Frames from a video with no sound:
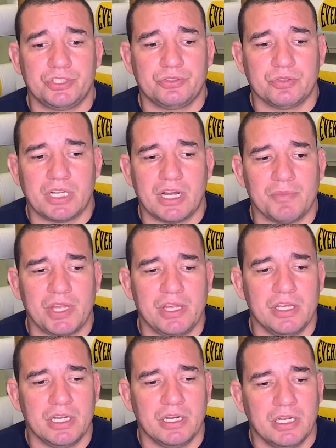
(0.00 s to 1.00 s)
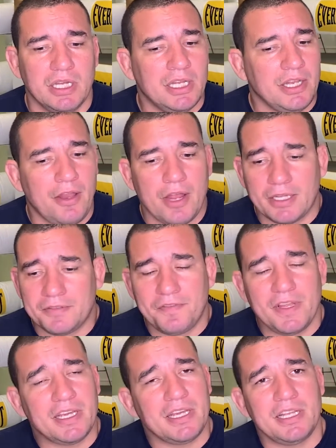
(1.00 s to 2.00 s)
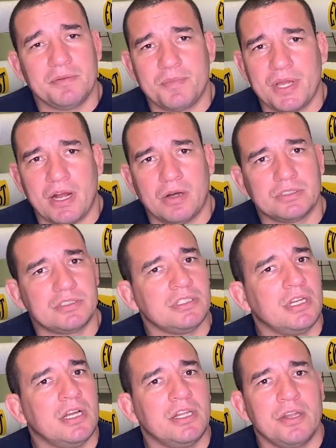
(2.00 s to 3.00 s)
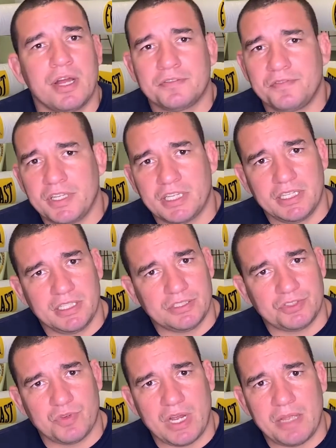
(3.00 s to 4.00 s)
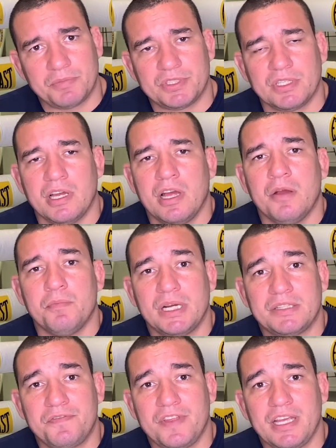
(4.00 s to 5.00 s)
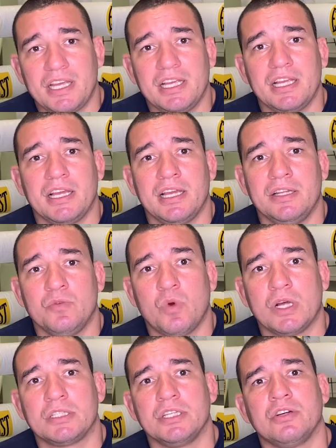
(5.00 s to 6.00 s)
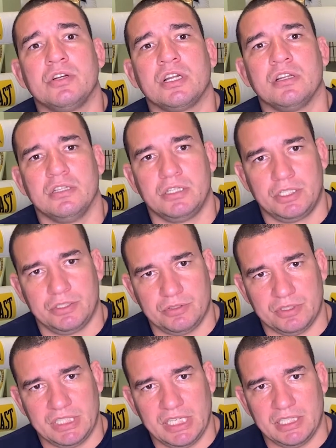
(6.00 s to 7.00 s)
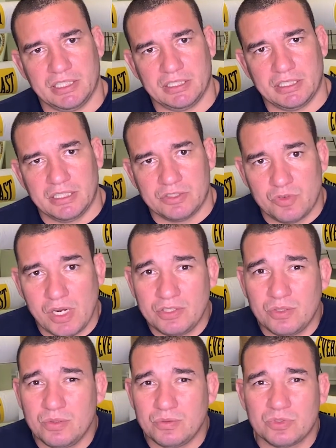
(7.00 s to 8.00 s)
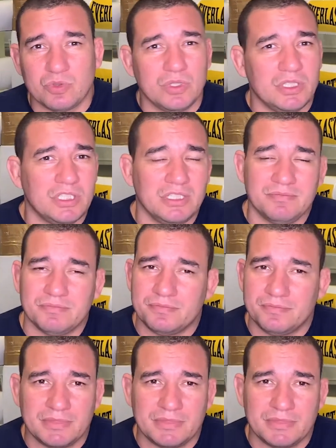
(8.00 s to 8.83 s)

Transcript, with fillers: should come here, not thinking in belts, not thinking in stripes, but thinking in what he's gonna learn today. Trying to learn